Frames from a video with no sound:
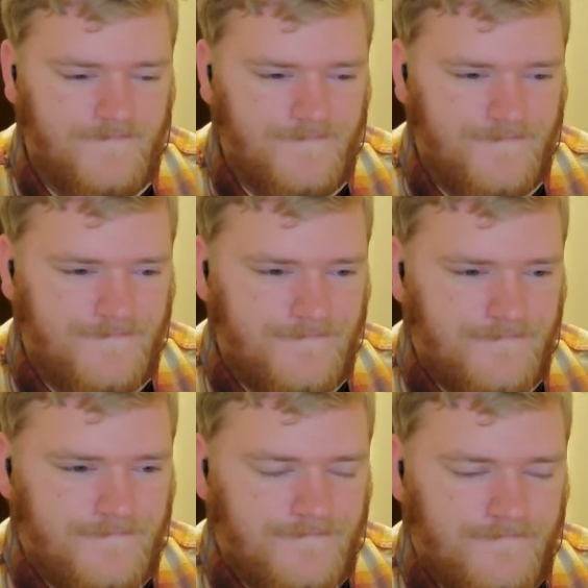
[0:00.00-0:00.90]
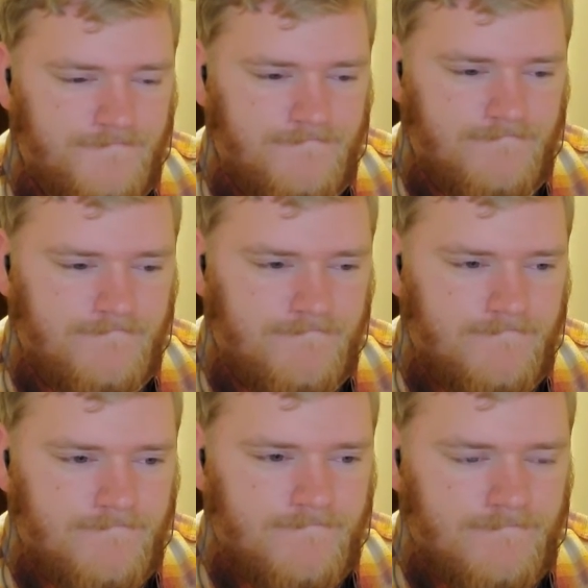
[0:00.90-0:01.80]

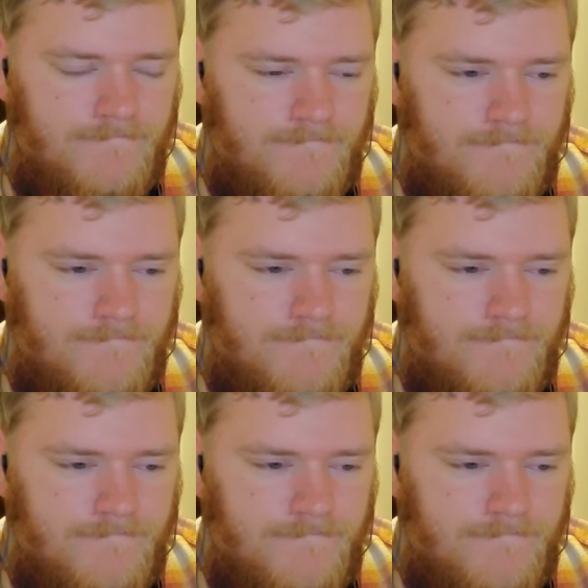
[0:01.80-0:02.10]
(silence)